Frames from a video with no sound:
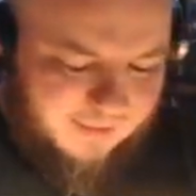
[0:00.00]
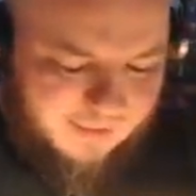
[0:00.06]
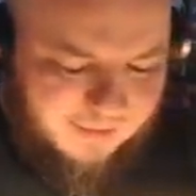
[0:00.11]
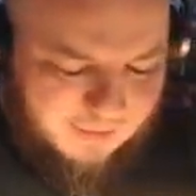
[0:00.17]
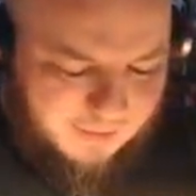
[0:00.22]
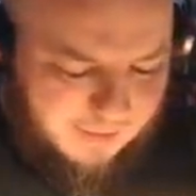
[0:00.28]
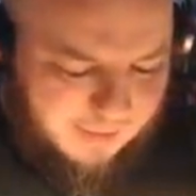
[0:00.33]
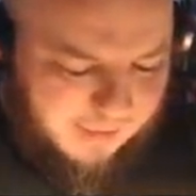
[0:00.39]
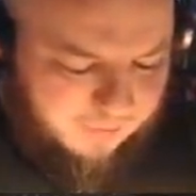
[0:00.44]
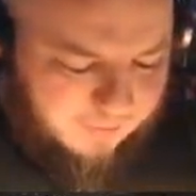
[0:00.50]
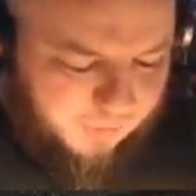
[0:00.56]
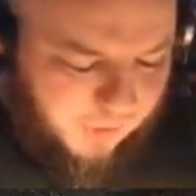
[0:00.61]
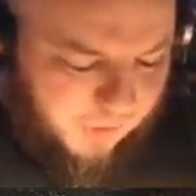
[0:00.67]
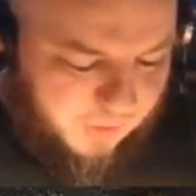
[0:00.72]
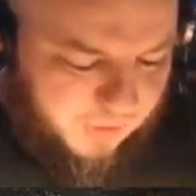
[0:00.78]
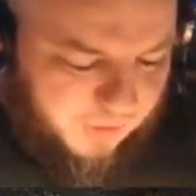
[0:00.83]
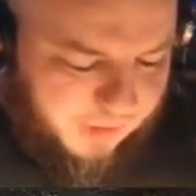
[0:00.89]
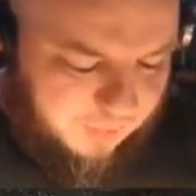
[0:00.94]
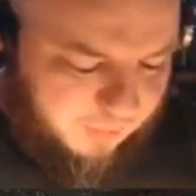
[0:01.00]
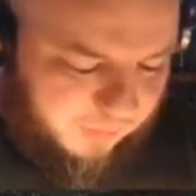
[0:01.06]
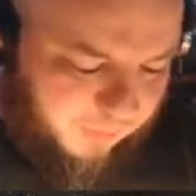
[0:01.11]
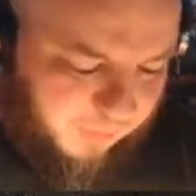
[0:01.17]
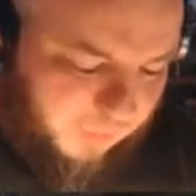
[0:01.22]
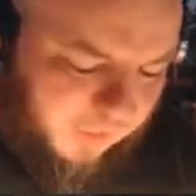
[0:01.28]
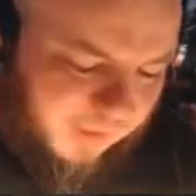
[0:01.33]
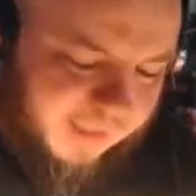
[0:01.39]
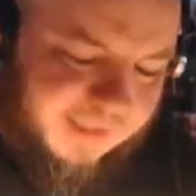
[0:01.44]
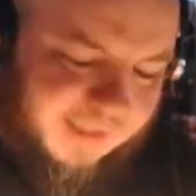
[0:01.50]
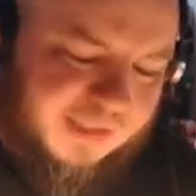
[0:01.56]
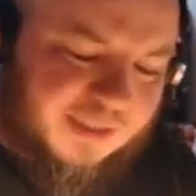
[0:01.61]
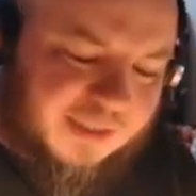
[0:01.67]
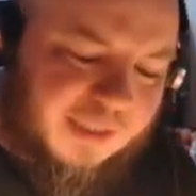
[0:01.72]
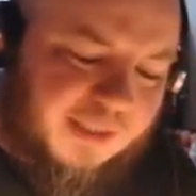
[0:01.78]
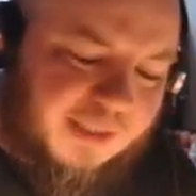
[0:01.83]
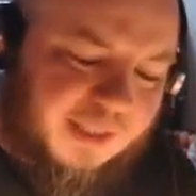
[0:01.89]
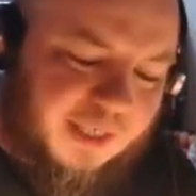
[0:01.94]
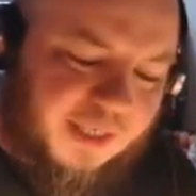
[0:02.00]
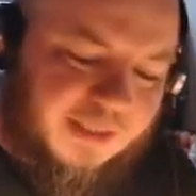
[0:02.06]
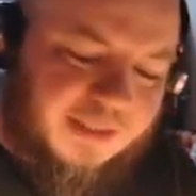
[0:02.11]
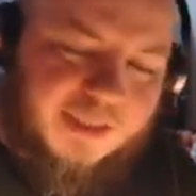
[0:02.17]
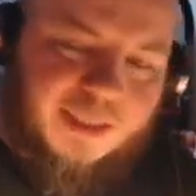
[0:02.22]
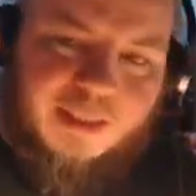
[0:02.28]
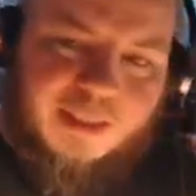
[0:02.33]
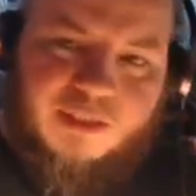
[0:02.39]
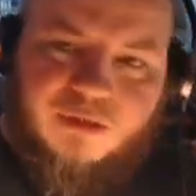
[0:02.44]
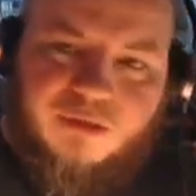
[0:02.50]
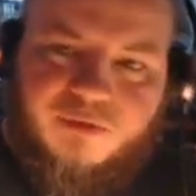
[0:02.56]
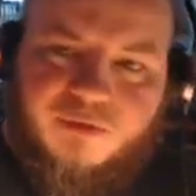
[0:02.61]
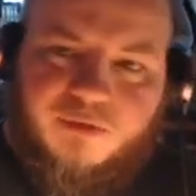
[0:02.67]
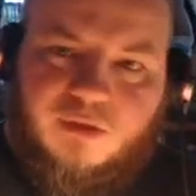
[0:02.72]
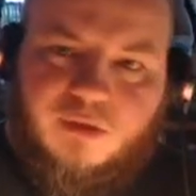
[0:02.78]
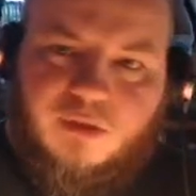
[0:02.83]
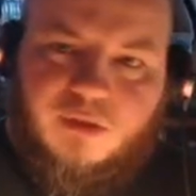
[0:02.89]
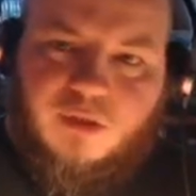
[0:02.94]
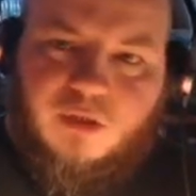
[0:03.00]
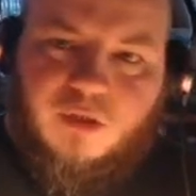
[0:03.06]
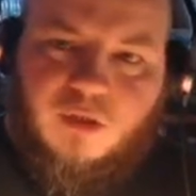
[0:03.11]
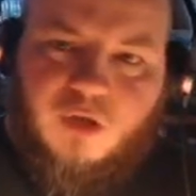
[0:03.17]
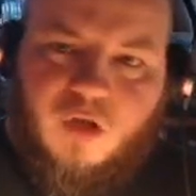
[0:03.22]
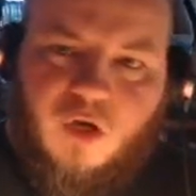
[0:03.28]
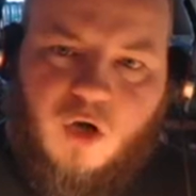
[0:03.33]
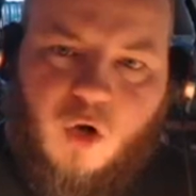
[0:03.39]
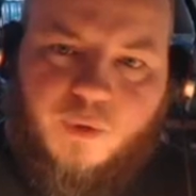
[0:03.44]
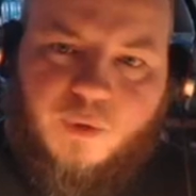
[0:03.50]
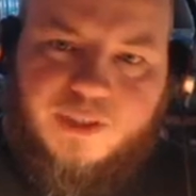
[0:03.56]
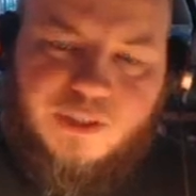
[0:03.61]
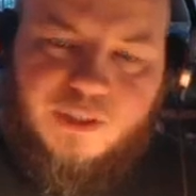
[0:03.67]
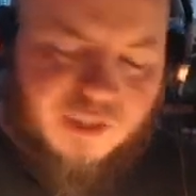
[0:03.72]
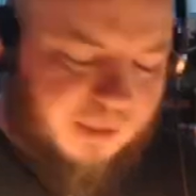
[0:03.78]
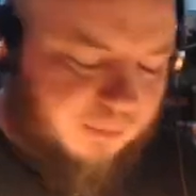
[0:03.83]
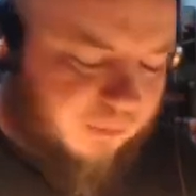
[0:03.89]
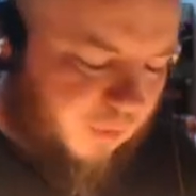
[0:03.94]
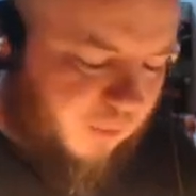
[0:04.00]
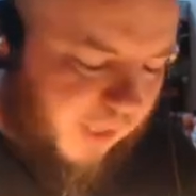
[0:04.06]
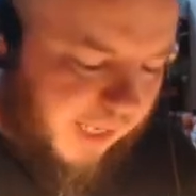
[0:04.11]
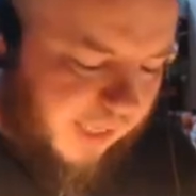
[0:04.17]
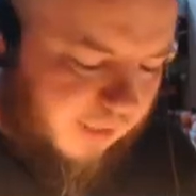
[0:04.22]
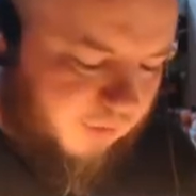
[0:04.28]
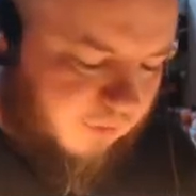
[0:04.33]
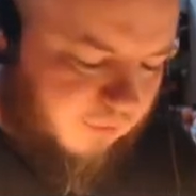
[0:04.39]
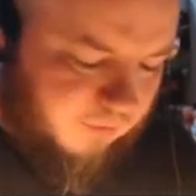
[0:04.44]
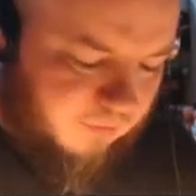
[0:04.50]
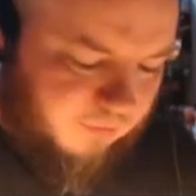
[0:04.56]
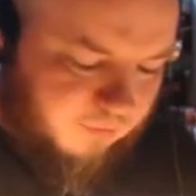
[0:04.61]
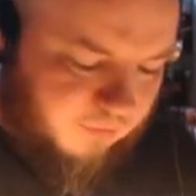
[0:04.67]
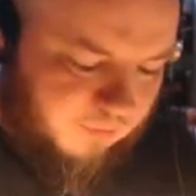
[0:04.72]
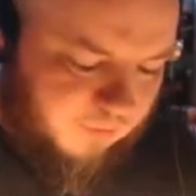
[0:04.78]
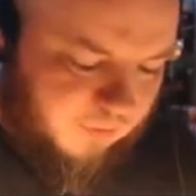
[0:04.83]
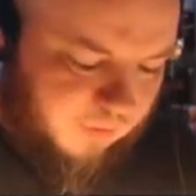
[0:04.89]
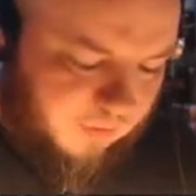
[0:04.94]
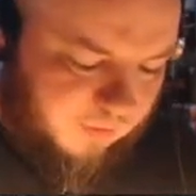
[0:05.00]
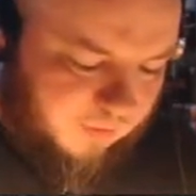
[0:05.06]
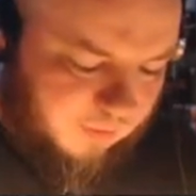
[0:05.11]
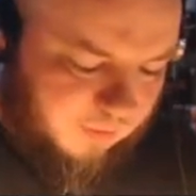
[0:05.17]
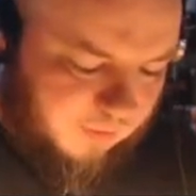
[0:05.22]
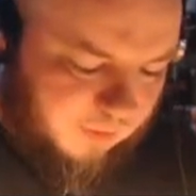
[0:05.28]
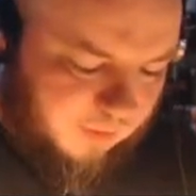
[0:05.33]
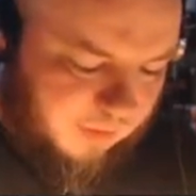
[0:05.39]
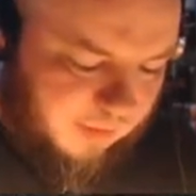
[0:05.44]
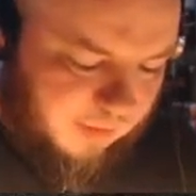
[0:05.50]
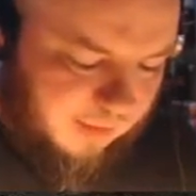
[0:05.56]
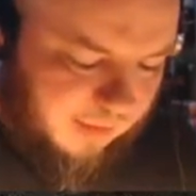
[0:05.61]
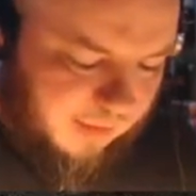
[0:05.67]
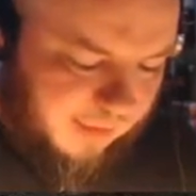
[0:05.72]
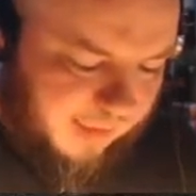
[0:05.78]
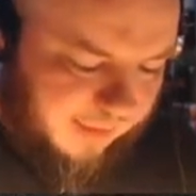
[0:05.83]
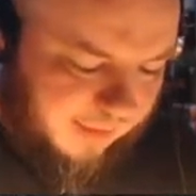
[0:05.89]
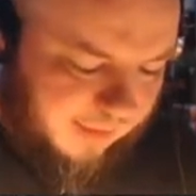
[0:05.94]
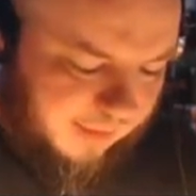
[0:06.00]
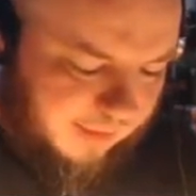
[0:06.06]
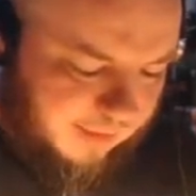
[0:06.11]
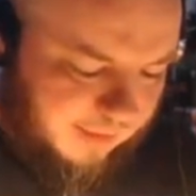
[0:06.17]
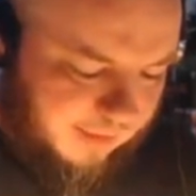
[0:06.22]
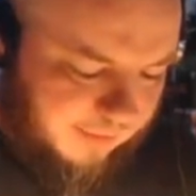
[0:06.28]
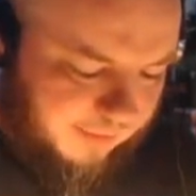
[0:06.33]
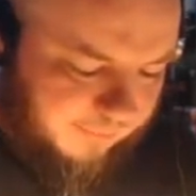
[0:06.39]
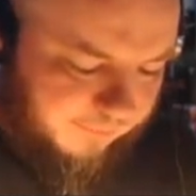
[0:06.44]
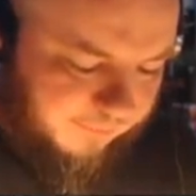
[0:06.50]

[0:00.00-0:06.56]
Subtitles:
Okay, I've not used this before either. This is a nice kind of orangey brown. Like this.